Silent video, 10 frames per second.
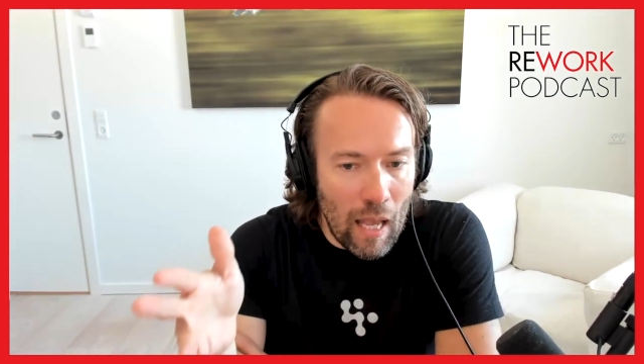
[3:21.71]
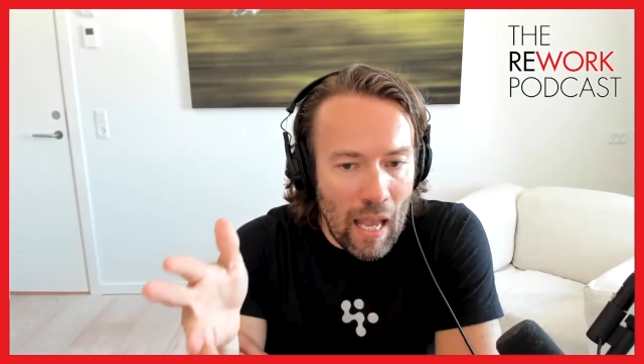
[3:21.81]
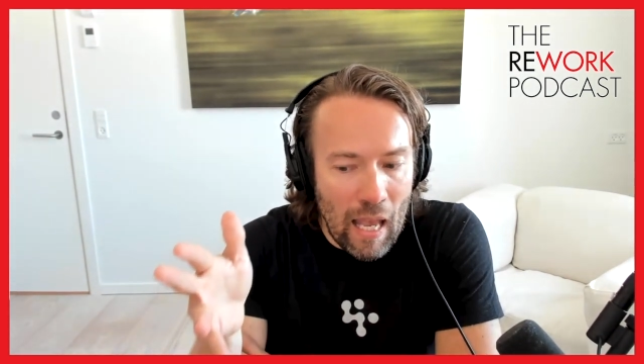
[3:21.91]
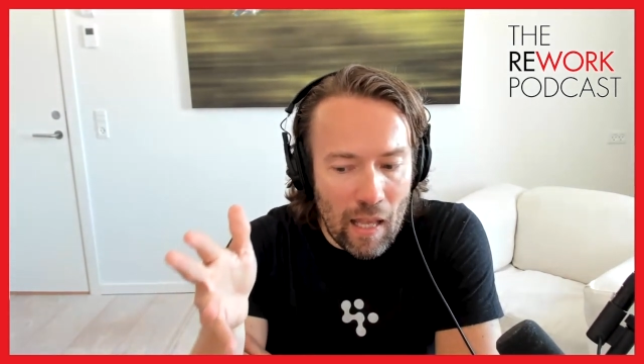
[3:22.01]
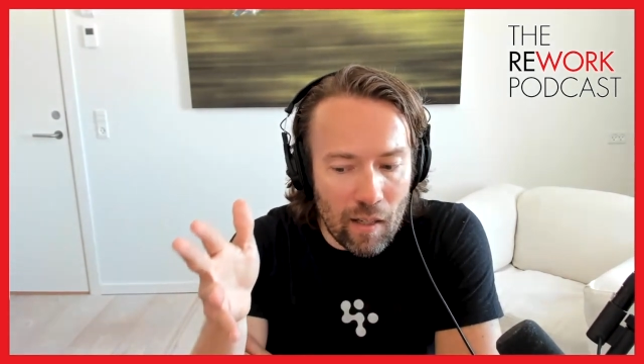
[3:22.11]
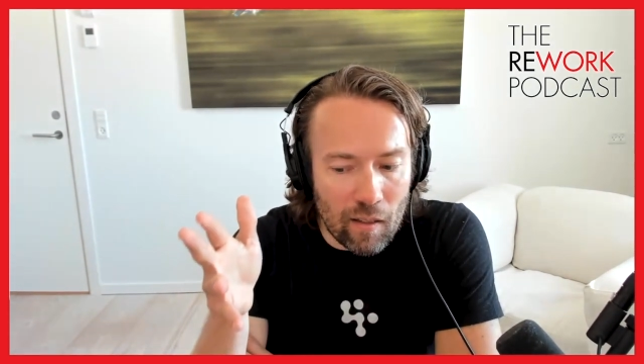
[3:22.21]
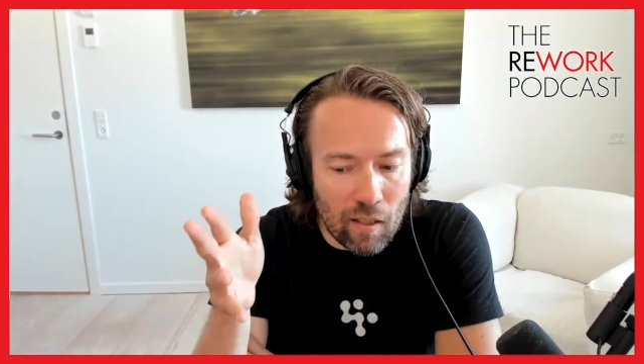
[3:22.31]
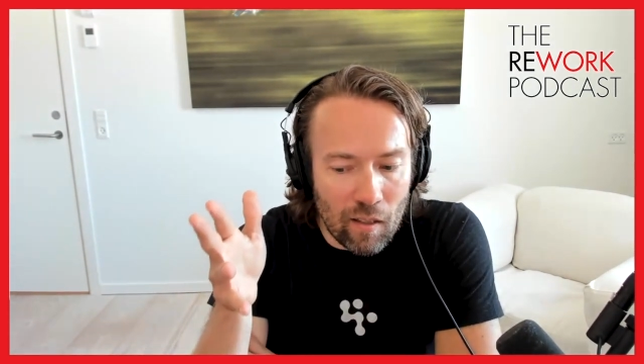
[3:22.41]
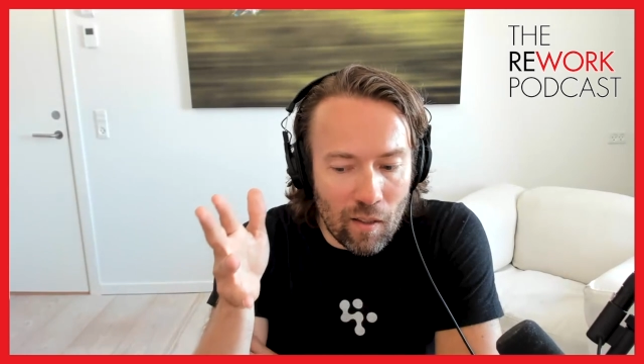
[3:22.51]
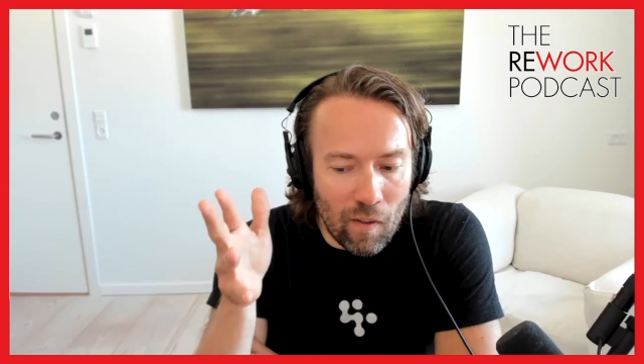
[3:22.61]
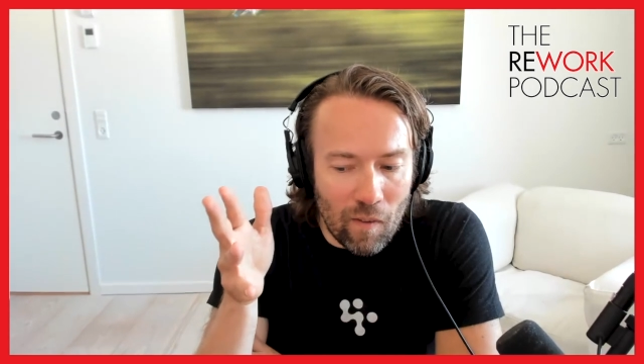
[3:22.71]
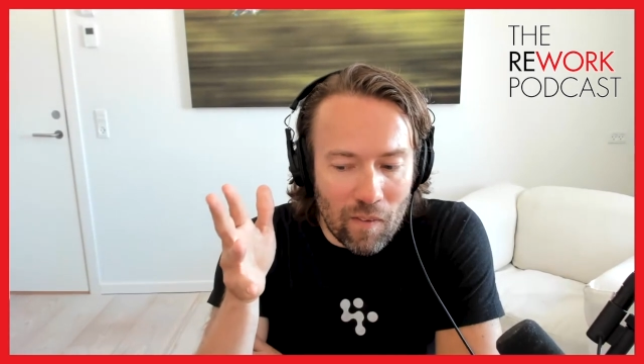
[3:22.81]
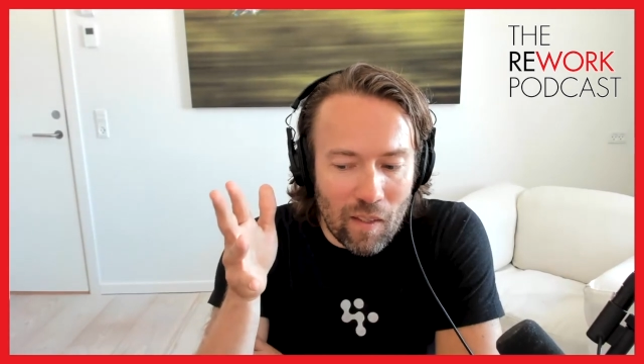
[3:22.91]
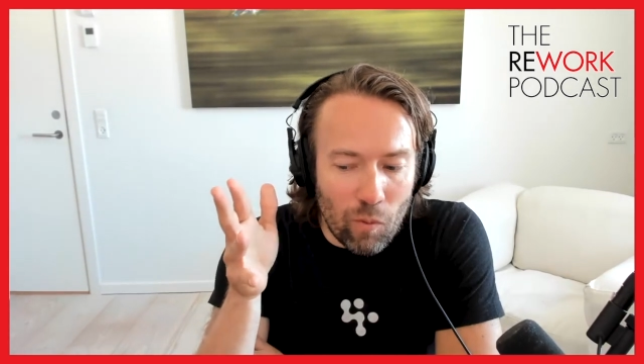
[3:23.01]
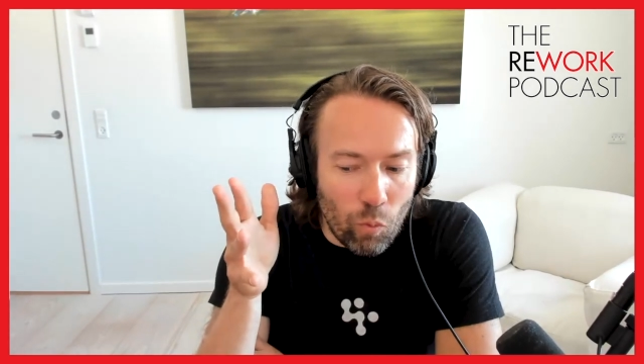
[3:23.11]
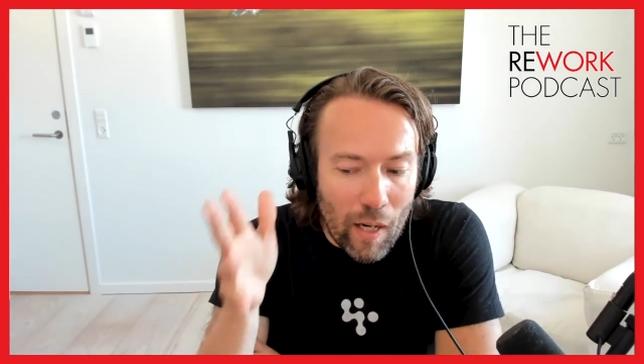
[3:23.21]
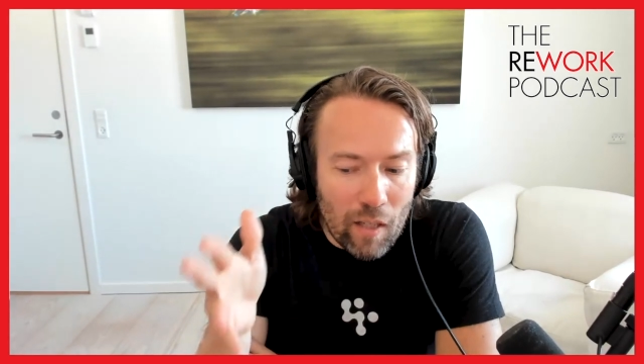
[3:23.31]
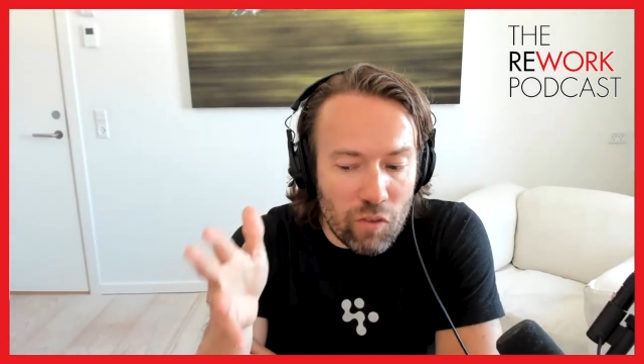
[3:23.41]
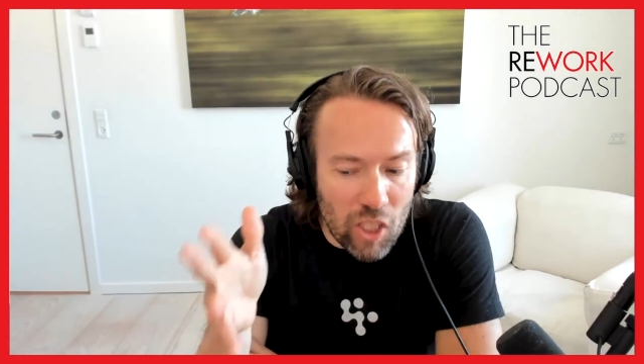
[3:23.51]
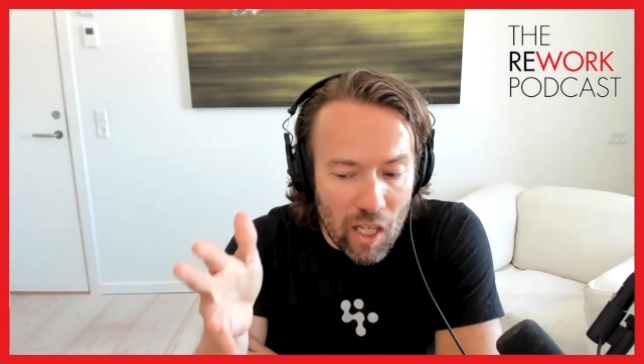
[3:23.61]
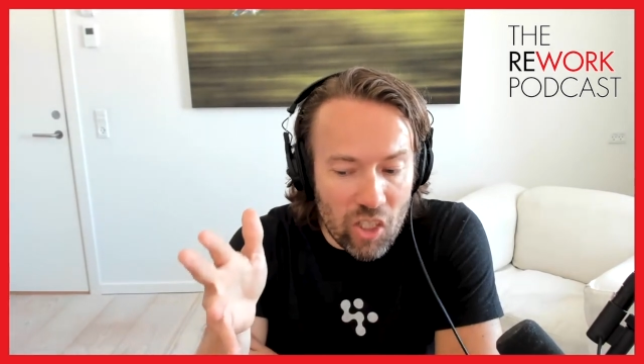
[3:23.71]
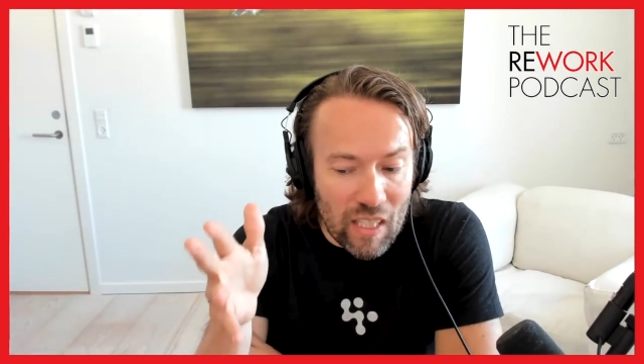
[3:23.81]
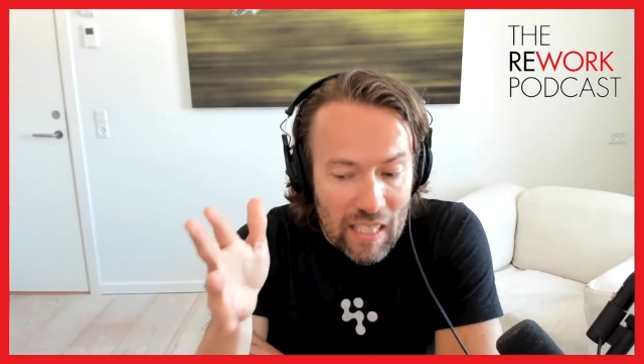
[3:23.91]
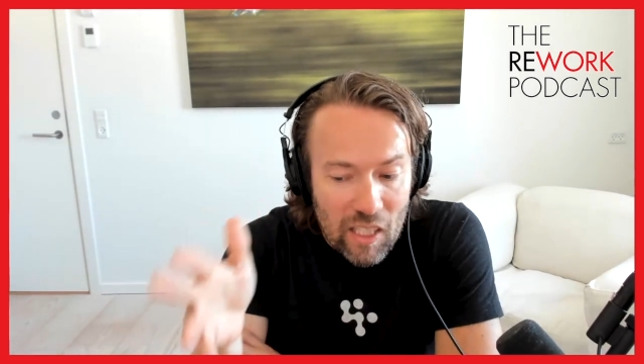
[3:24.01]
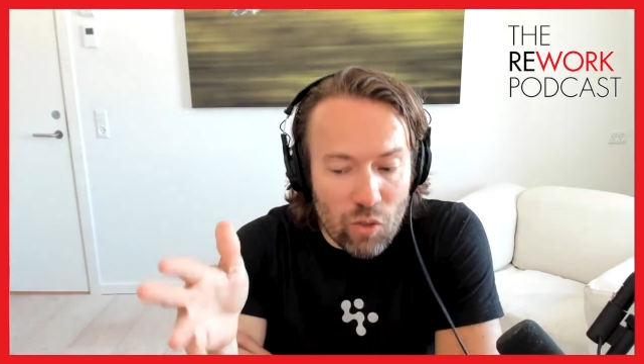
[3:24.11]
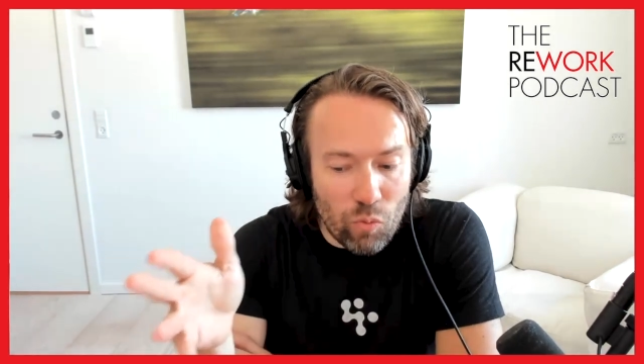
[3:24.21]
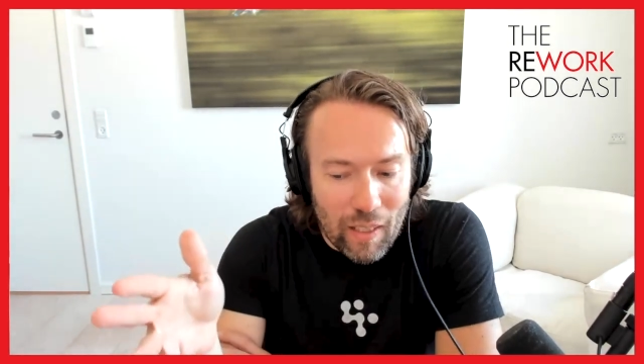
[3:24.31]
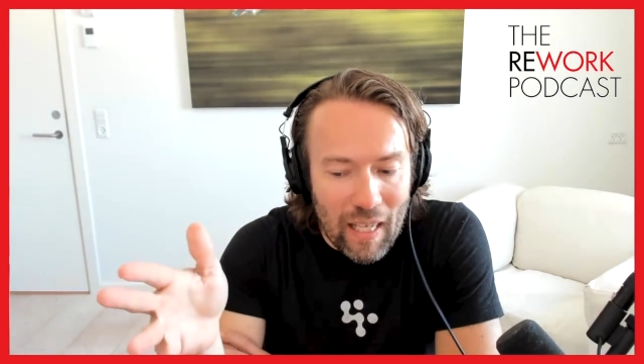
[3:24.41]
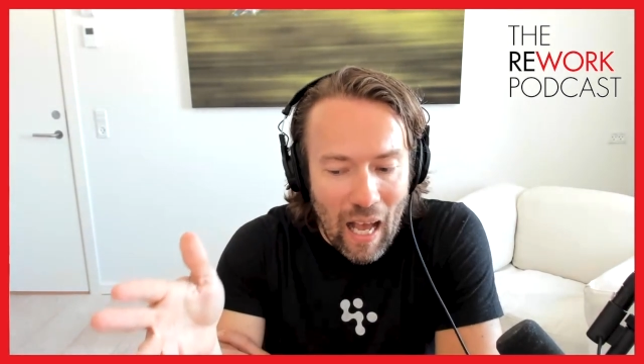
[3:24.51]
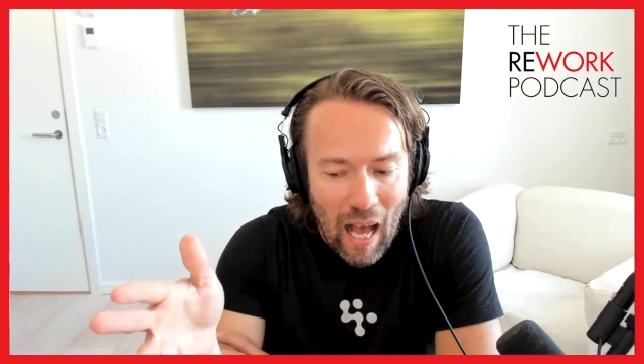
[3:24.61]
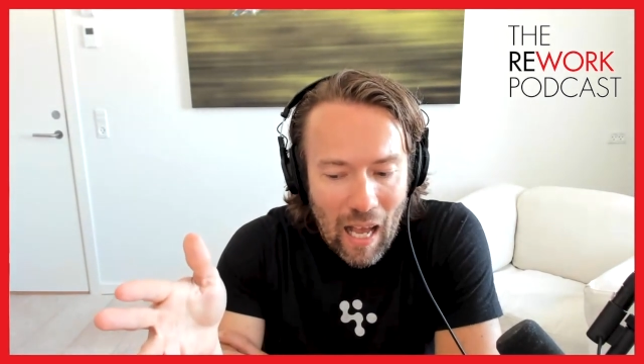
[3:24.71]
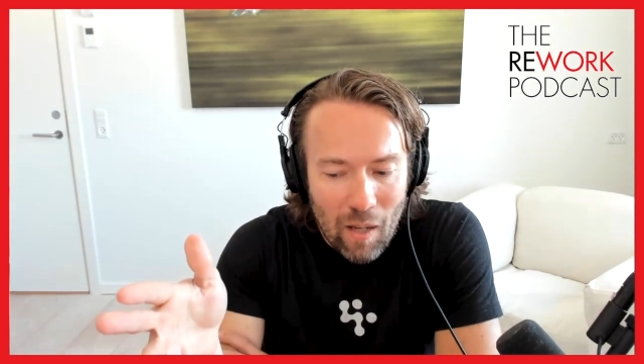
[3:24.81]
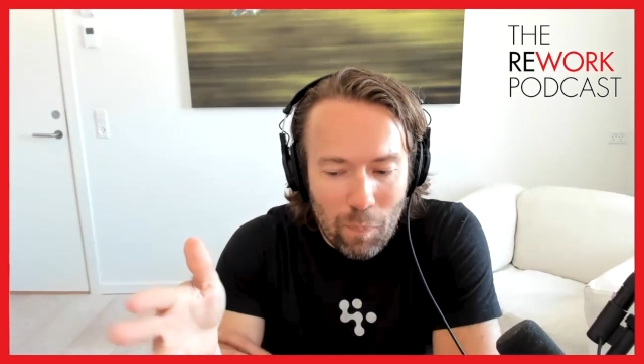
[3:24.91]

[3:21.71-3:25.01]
And the rate of change is really high,